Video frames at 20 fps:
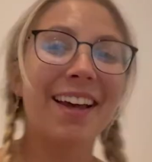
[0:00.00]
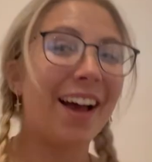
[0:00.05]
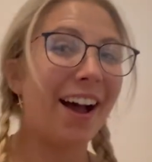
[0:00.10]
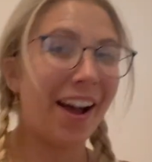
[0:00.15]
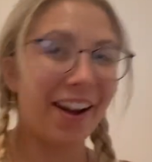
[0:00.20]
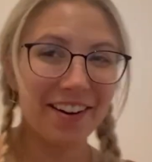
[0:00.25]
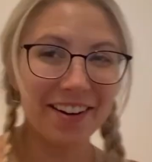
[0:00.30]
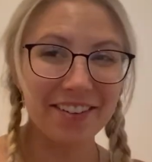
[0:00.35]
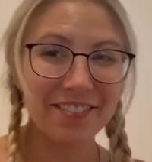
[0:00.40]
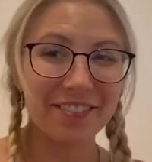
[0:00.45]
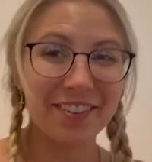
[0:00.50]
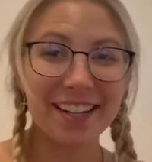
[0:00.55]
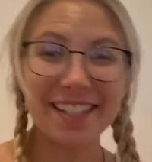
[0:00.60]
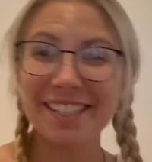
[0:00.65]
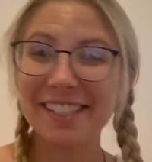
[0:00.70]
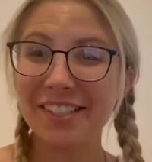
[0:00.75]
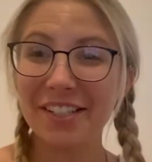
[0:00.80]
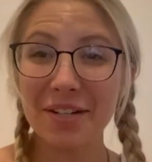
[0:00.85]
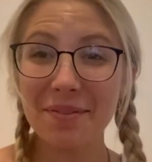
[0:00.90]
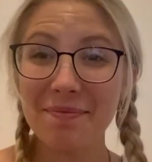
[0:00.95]
All right,
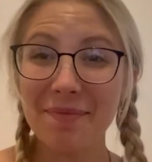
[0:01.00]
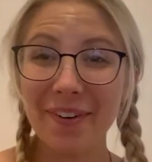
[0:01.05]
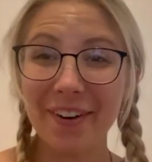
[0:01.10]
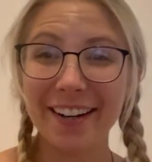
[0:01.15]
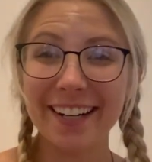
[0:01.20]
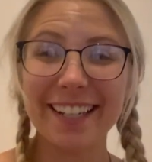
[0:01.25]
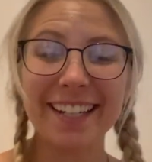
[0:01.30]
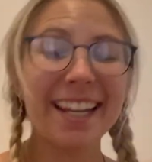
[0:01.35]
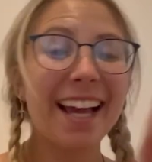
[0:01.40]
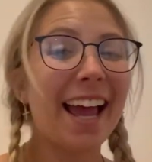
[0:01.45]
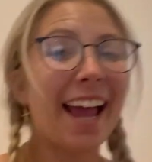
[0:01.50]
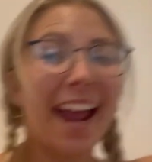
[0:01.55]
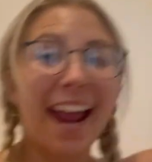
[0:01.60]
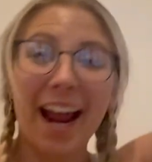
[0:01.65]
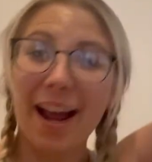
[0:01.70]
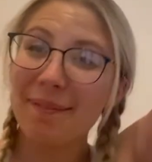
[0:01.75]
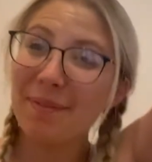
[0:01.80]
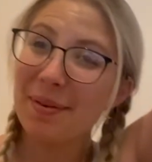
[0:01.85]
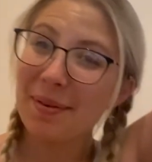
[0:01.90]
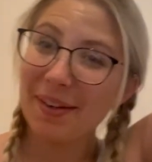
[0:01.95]
friends, good morning.
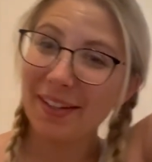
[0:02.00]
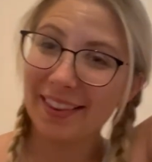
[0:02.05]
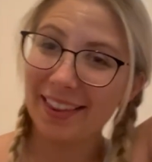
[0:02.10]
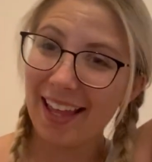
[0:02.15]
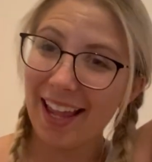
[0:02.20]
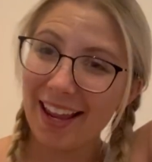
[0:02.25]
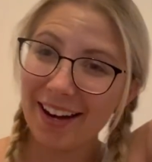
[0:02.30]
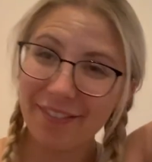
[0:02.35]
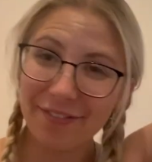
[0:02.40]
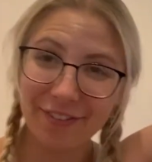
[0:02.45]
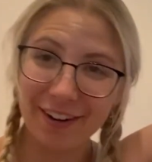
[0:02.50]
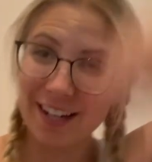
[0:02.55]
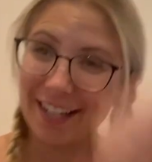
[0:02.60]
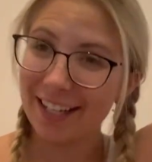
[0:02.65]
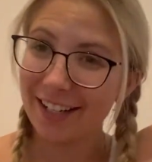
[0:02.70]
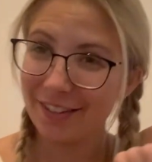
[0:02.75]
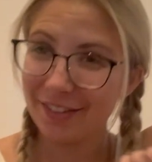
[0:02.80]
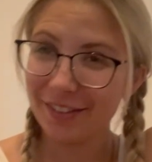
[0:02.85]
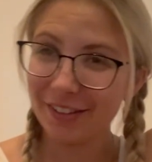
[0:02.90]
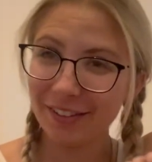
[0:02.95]
Happy birthday to Frankie
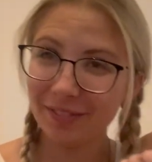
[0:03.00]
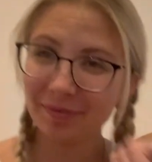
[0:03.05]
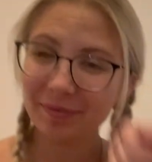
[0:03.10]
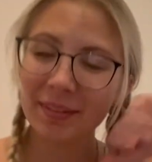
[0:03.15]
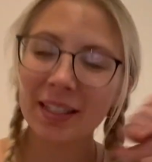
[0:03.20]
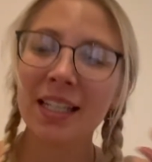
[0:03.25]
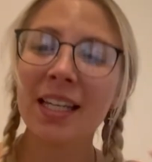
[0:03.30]
Noodle.